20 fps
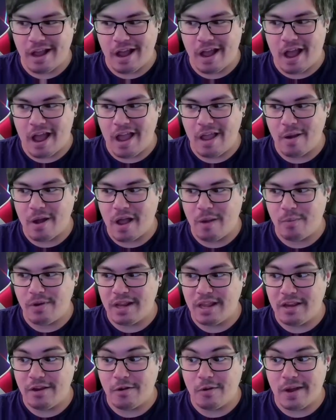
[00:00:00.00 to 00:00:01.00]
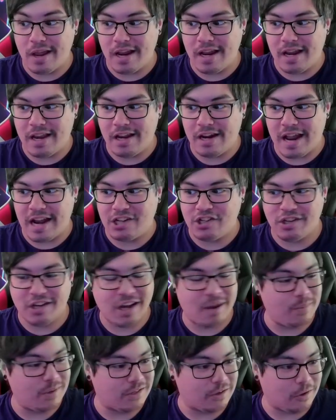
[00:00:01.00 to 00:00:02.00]
I, I would, you know, it could actually
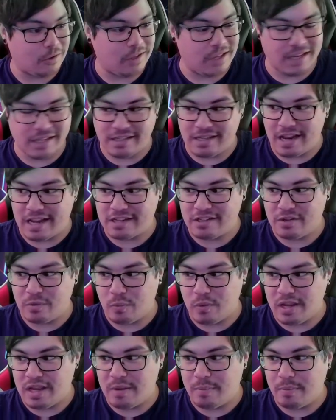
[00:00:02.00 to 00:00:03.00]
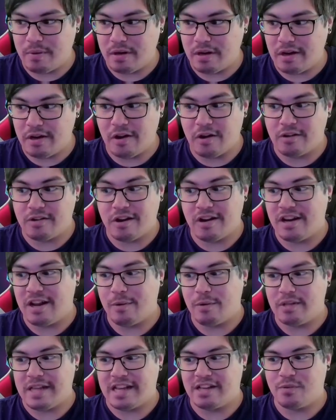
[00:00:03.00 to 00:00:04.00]
come as early as next week, but no, not
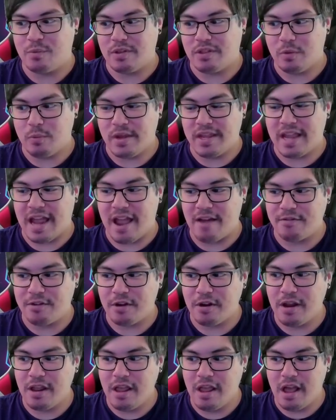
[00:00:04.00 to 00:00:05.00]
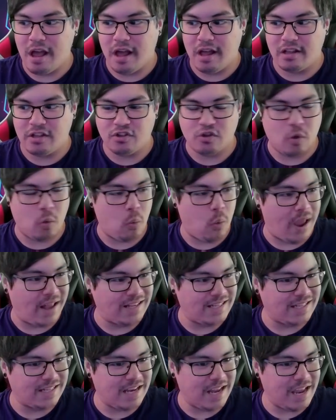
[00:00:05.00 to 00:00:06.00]
next week, the week after. Uh, so
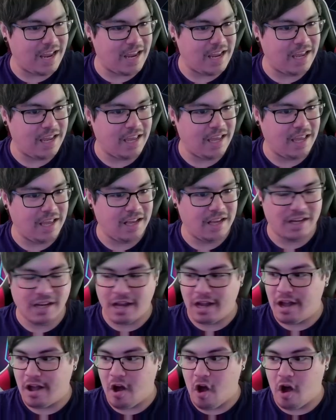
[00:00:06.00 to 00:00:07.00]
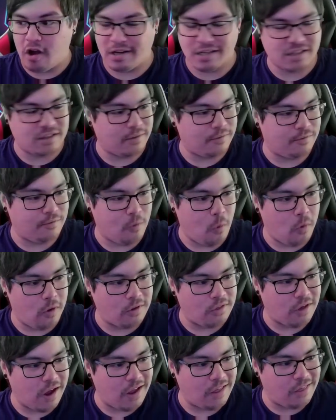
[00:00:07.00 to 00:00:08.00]
Wednesday, Uh, August the
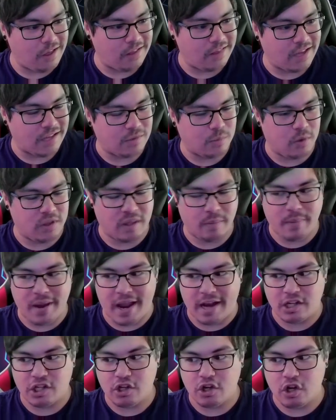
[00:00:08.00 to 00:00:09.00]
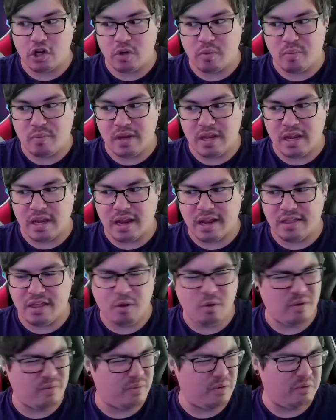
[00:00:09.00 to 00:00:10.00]
fourth, I think that's when the patch could be. I
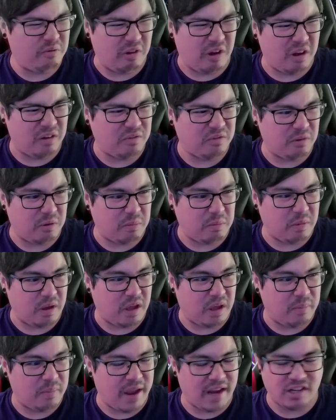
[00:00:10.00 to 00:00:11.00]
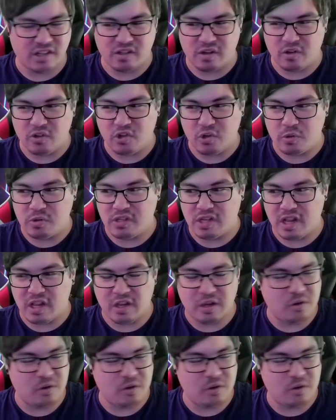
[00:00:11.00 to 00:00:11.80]
think we've moved on from uh, patches on Tuesday.